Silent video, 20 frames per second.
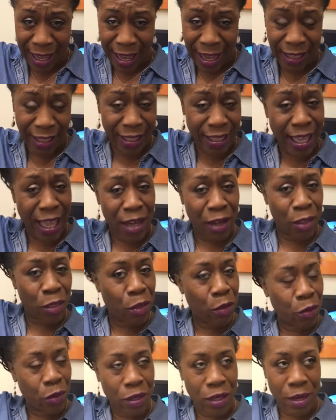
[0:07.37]
i just kind of
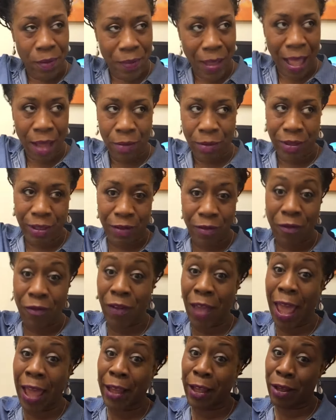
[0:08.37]
threw it up i was
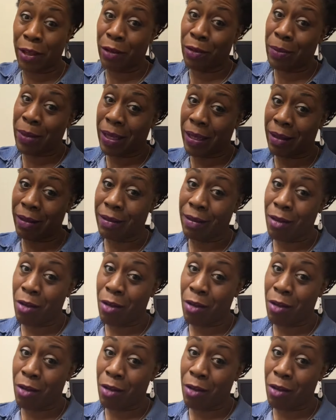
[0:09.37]
vacuuming